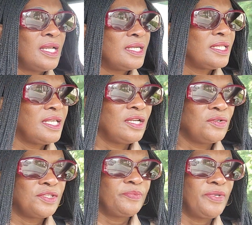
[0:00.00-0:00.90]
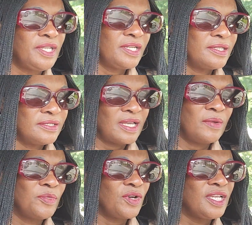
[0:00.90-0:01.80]
at the low speed.
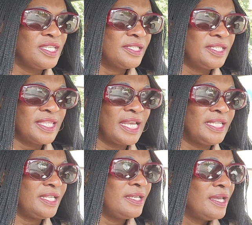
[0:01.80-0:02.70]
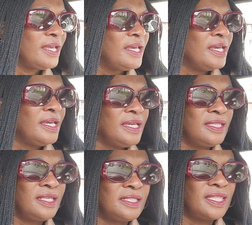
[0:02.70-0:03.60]
I'm going, this is 30,
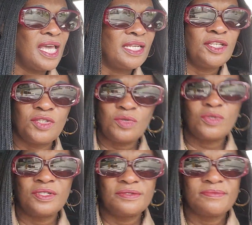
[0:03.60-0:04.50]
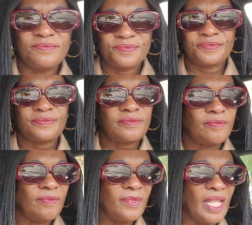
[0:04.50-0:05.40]
it is 30 zone,
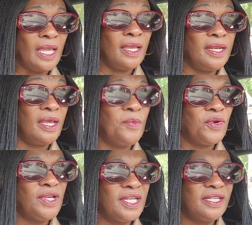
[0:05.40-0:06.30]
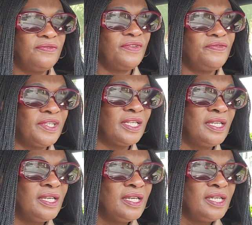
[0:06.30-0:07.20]
and I'm going at 50.
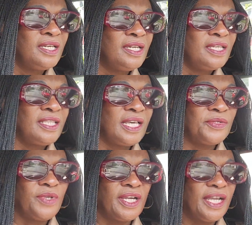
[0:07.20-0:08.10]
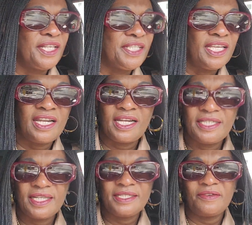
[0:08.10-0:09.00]
That's where guys, they
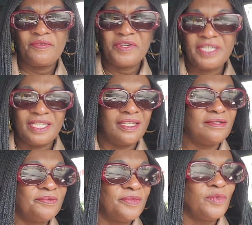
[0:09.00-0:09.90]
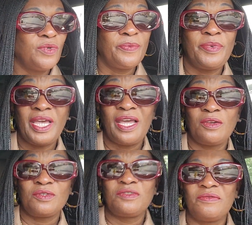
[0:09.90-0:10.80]
catch us every day. We pay a
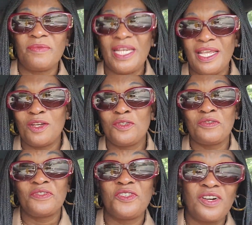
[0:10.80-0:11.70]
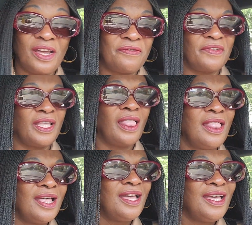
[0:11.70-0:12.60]
lot of money, a lot of traffic
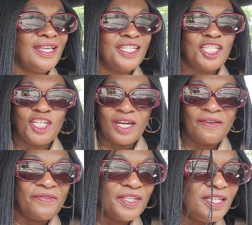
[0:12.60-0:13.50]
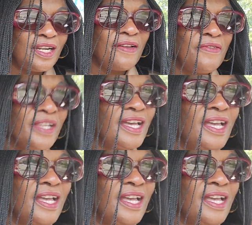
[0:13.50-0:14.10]
traffic, traffic,